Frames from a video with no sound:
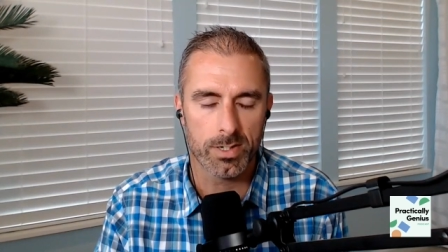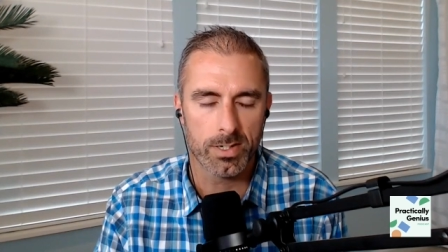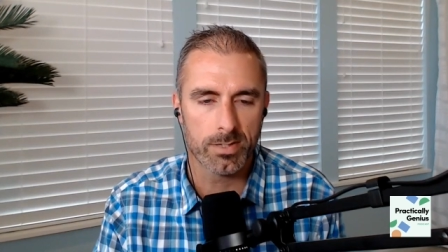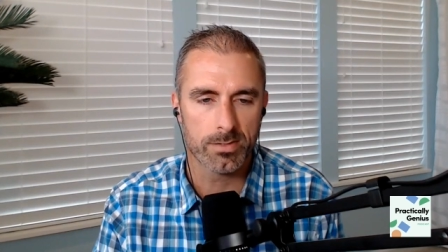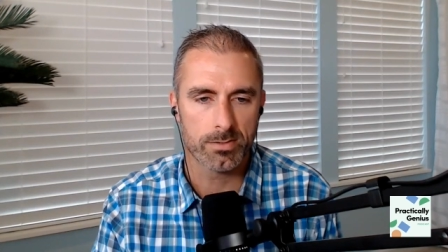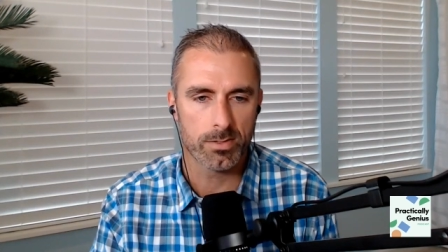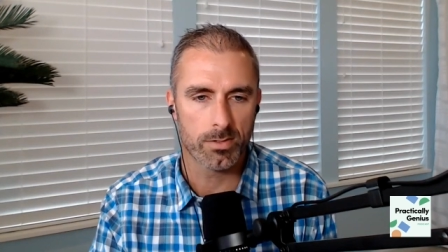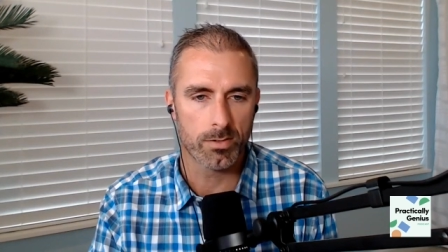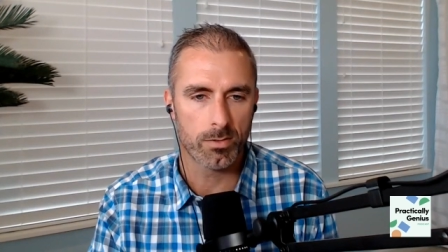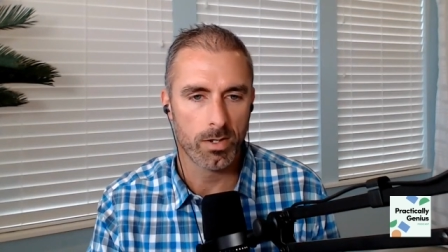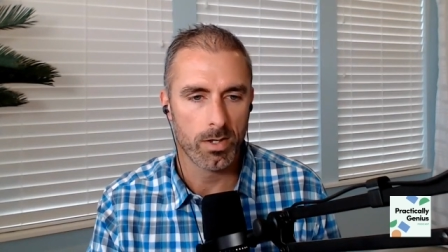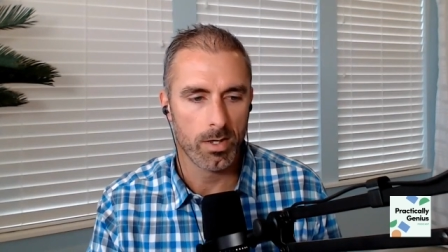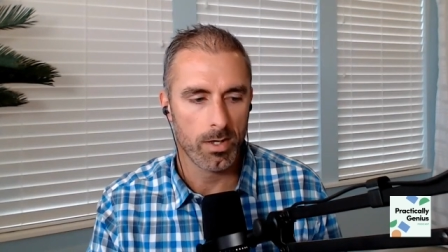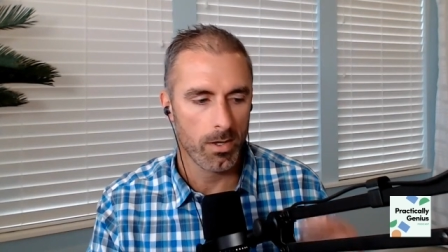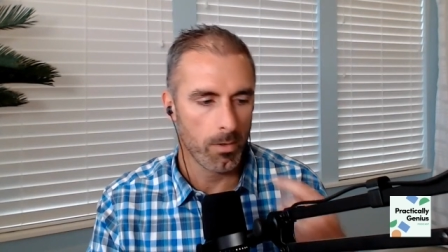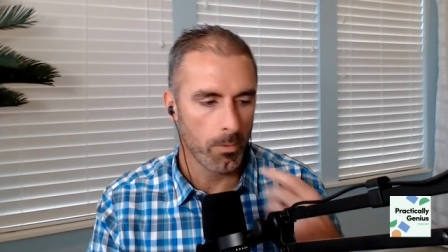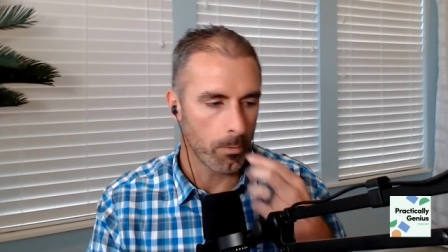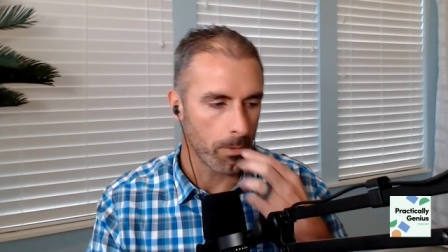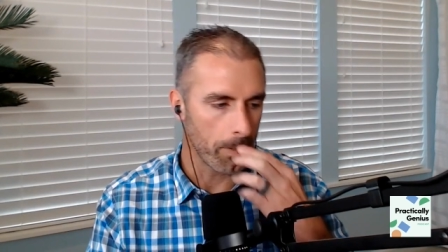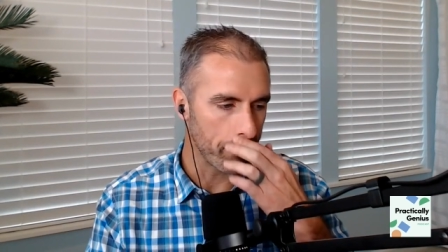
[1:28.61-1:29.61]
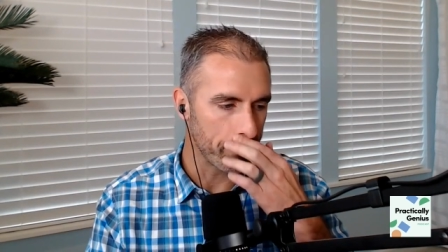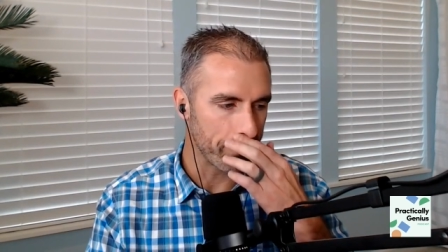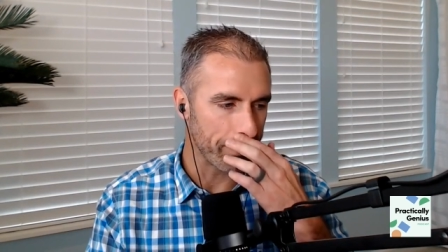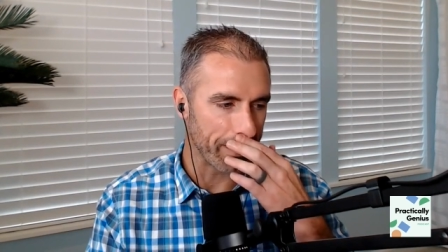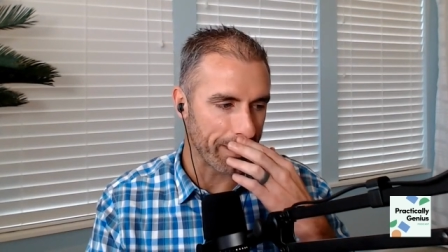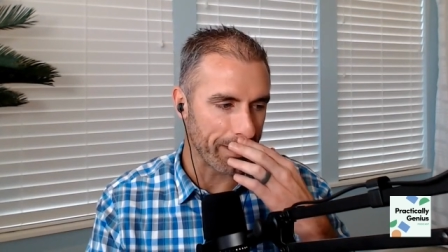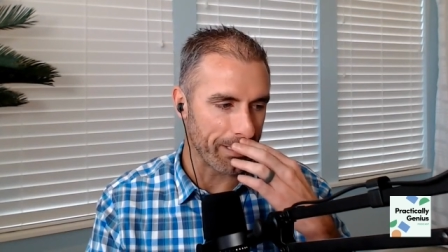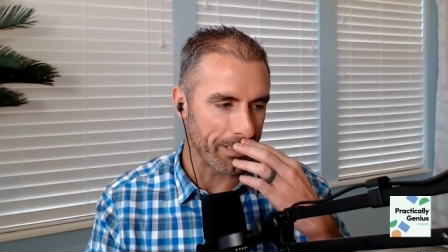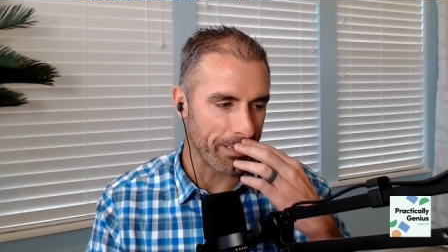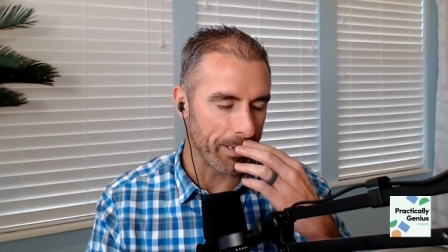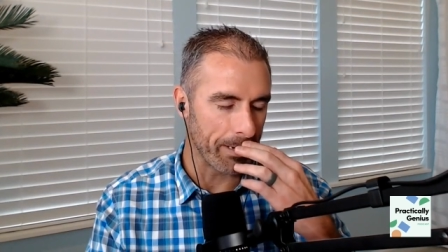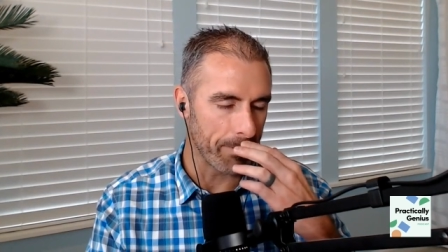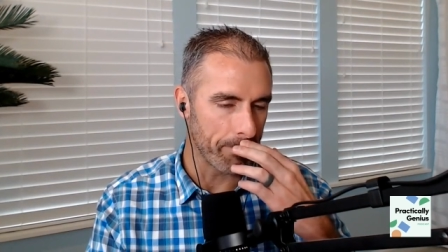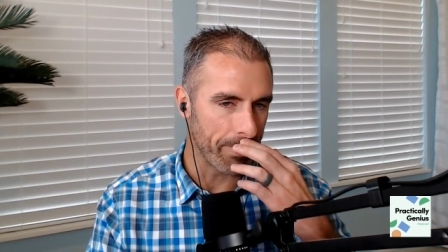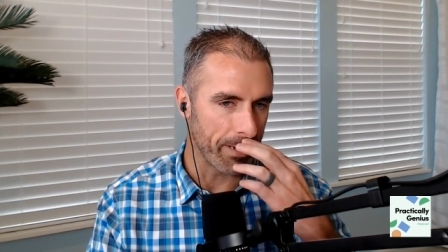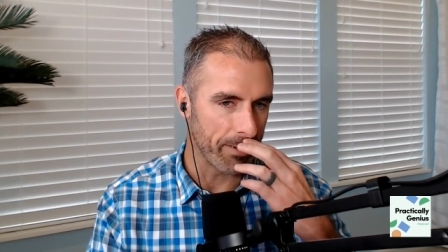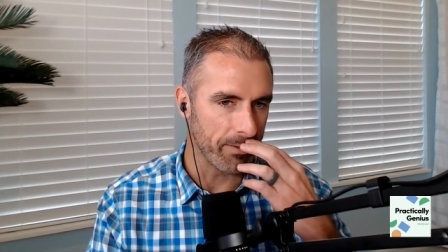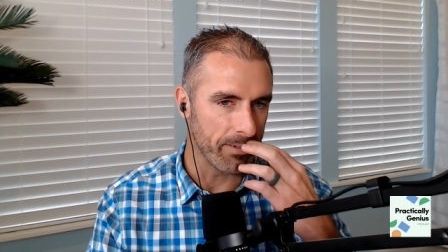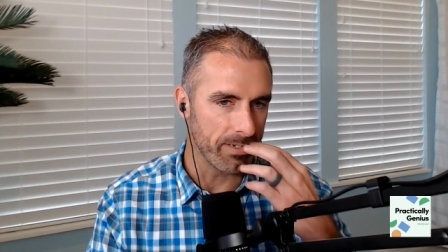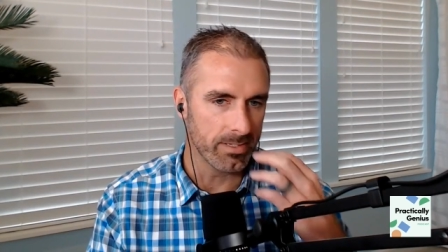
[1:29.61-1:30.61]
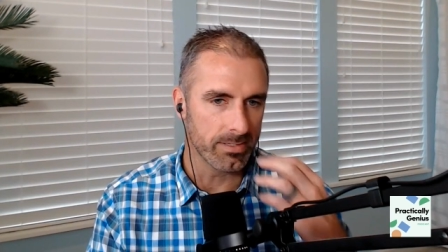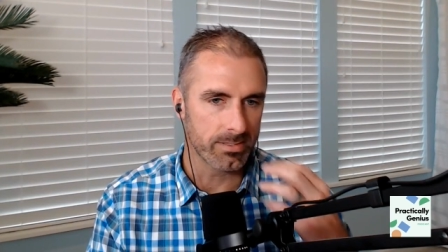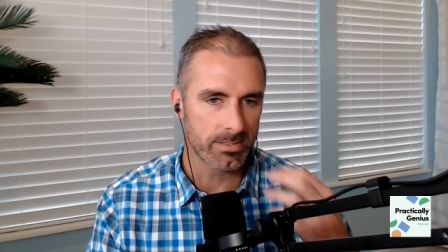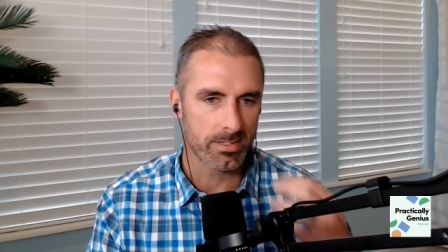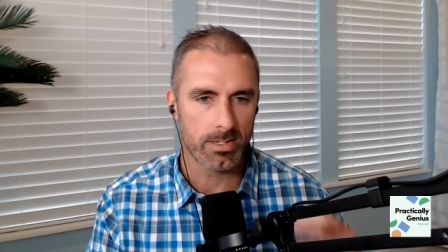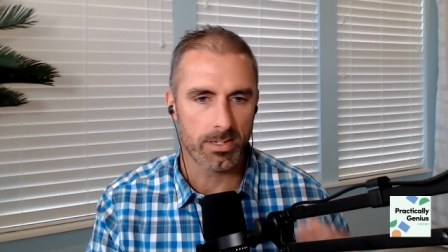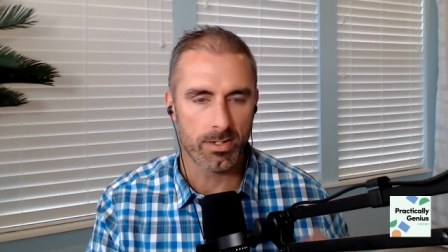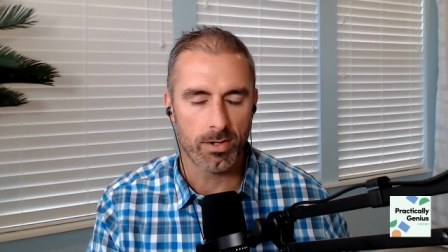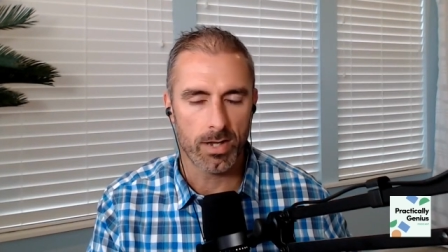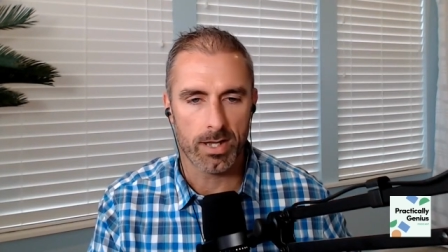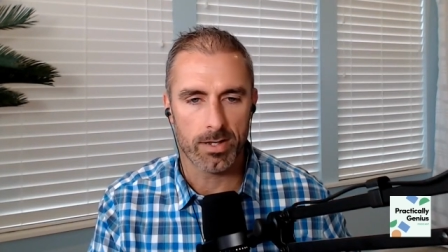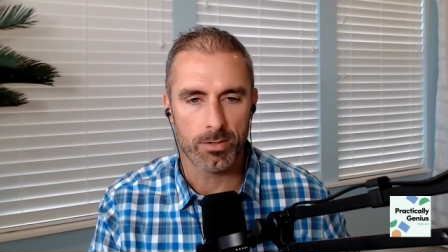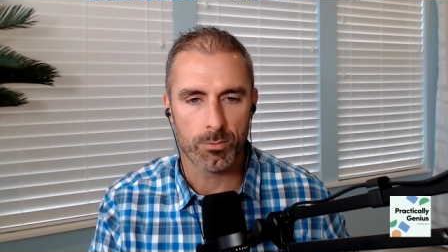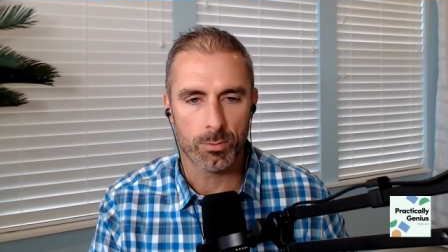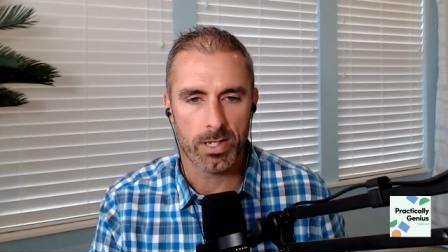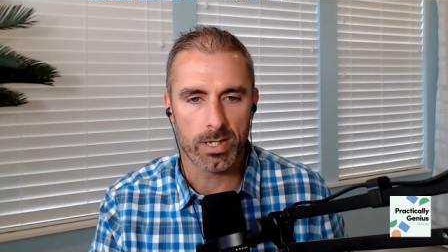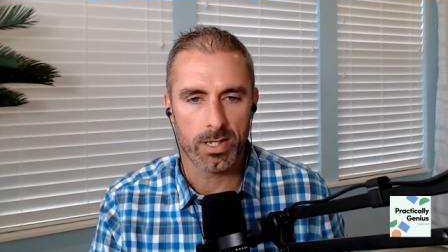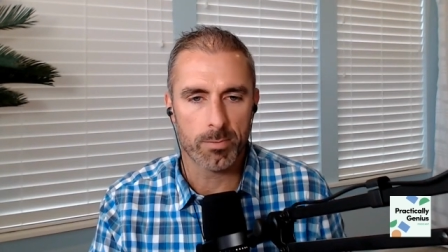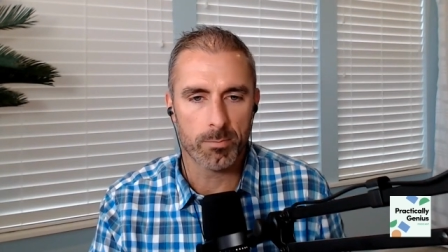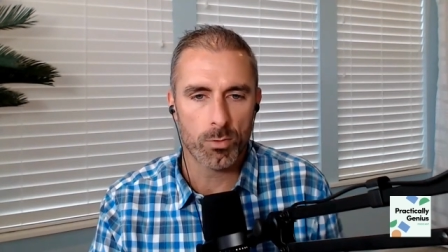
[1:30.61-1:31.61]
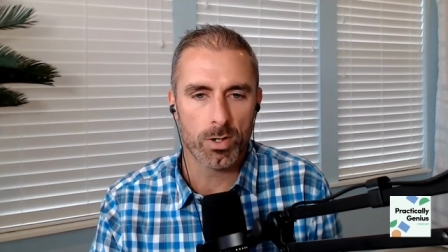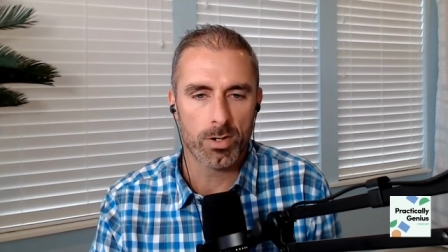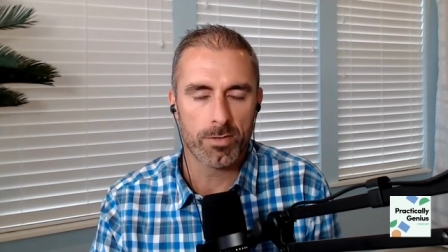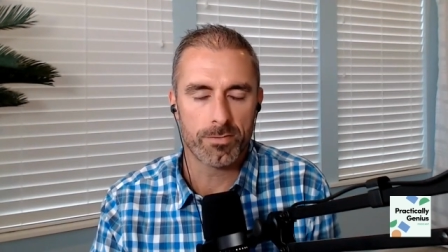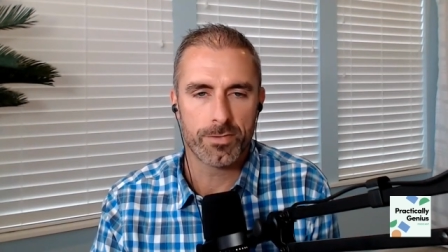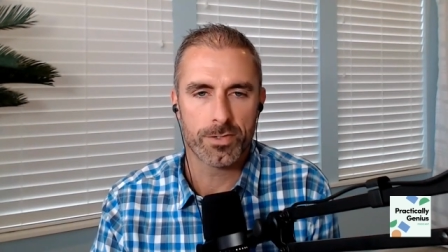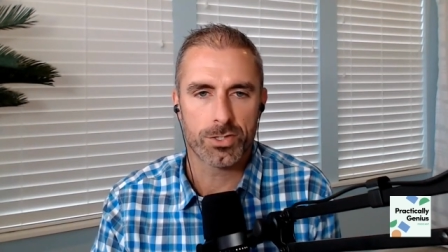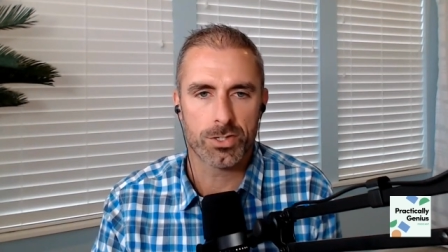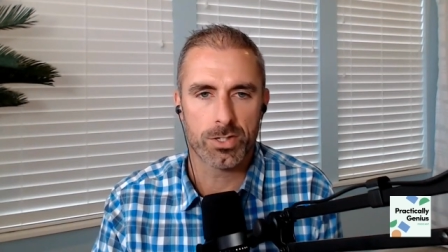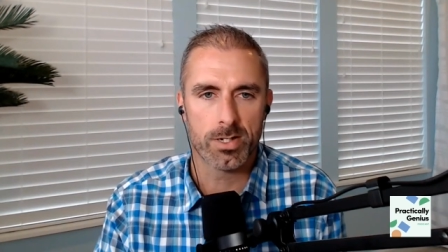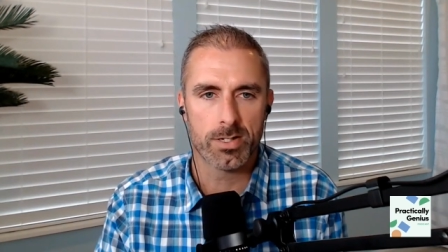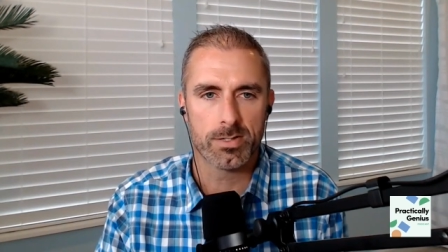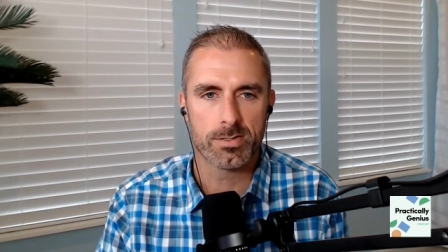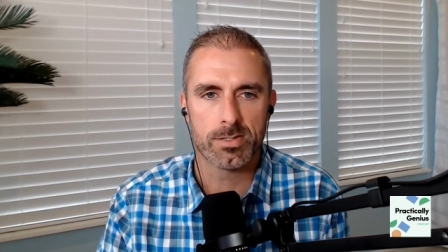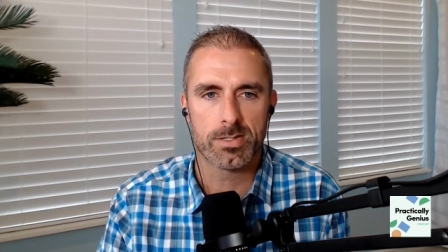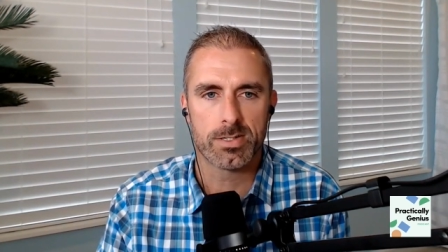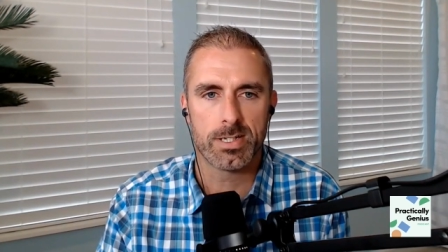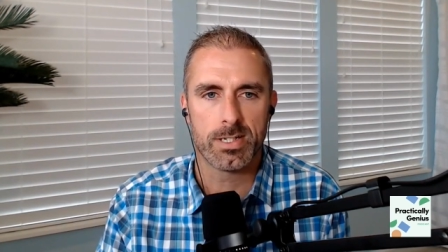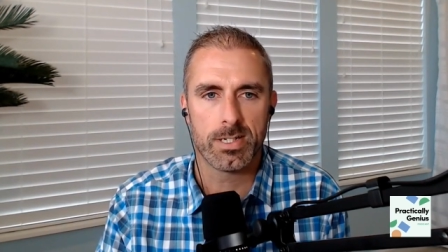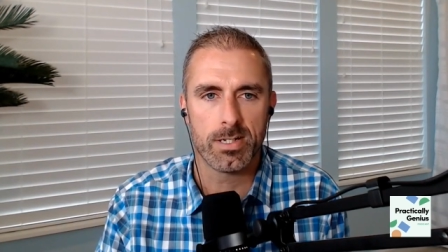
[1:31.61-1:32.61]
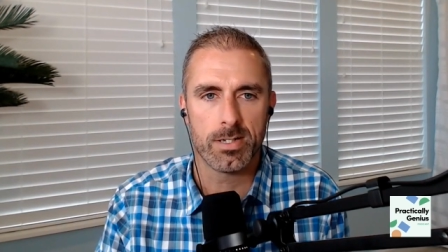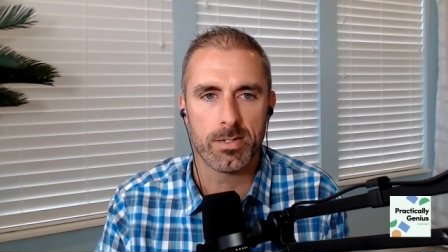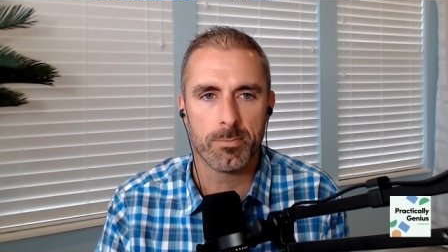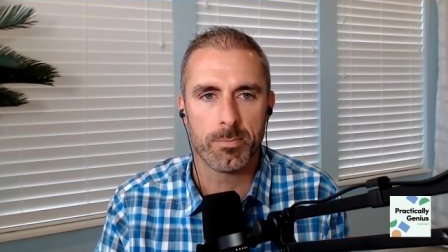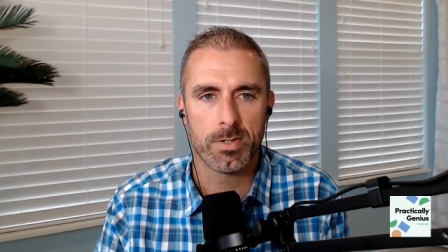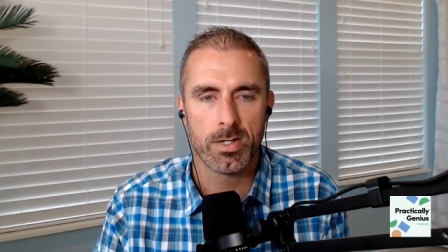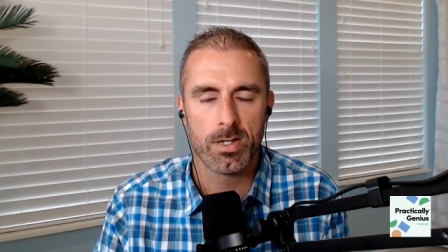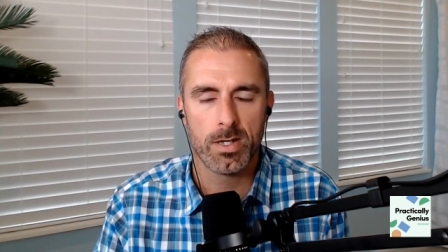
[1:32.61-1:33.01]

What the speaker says: And so what I'm thinking a lot about is, how do we get more efficient as a team?